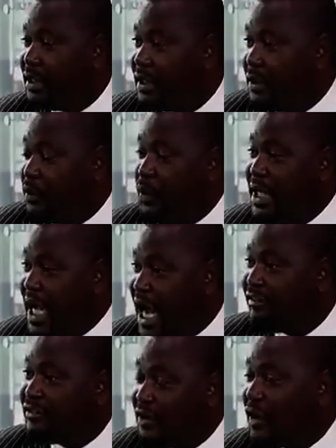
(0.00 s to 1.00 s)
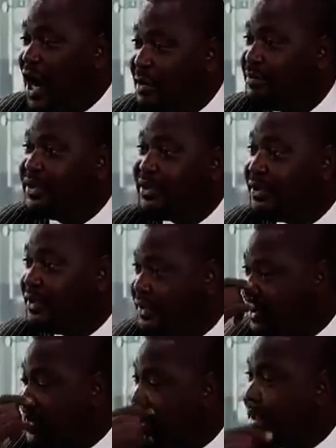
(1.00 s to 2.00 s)
we have corrupt
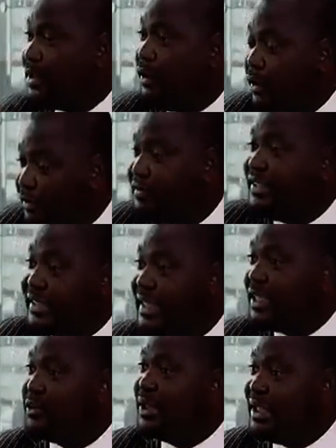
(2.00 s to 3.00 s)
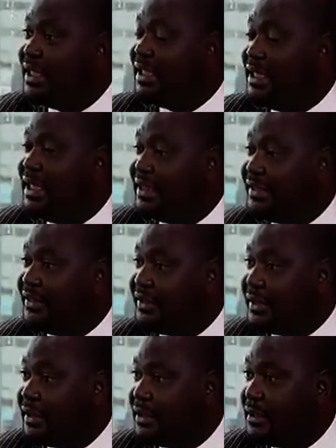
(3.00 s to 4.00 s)
officers within EACC.
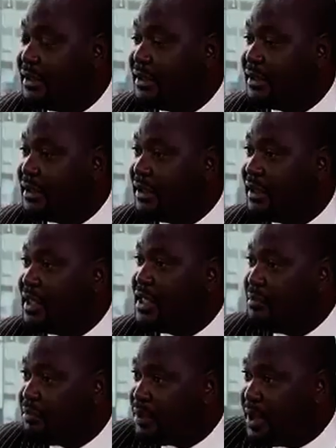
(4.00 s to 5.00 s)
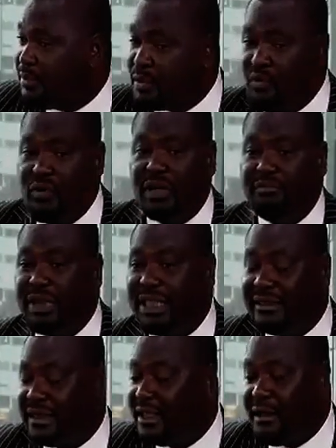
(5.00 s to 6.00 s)
People who have been,
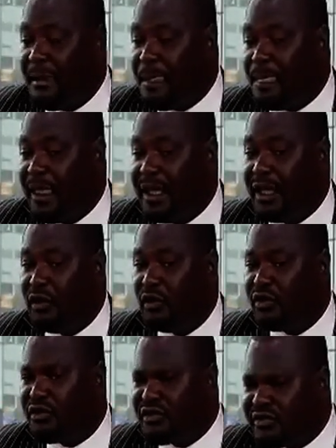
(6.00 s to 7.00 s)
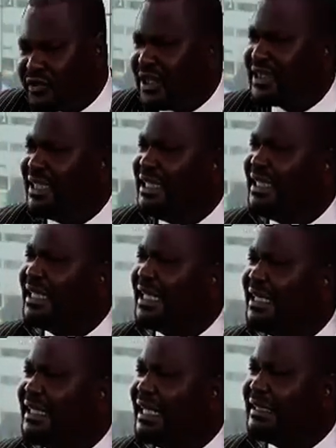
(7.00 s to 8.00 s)
you know, threatening
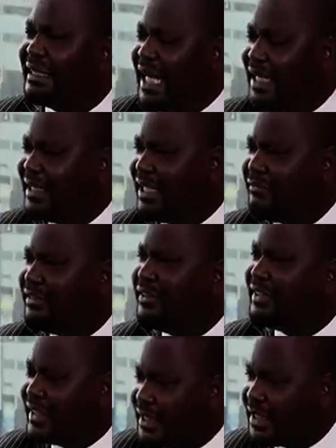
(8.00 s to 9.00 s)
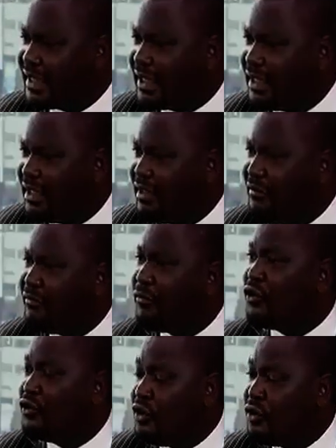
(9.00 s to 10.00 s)
Kenyans right, left, to the center for
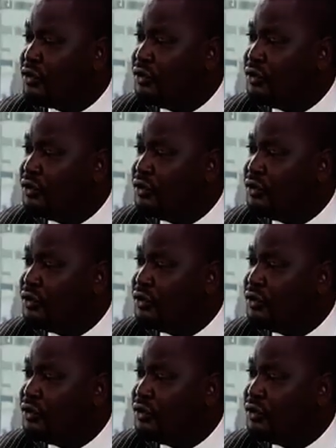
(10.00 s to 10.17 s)
no good reason.